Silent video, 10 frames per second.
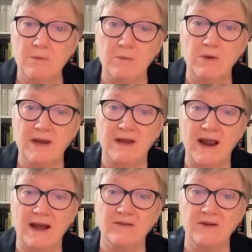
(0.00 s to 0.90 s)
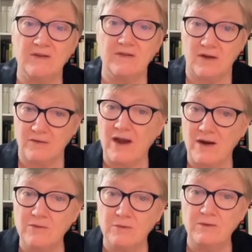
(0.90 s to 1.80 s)
we can ask ourselves, how do
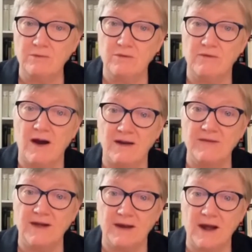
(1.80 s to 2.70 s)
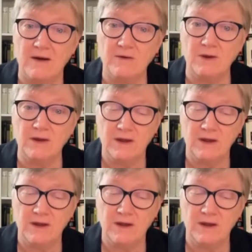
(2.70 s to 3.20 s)
we revive that? How do we,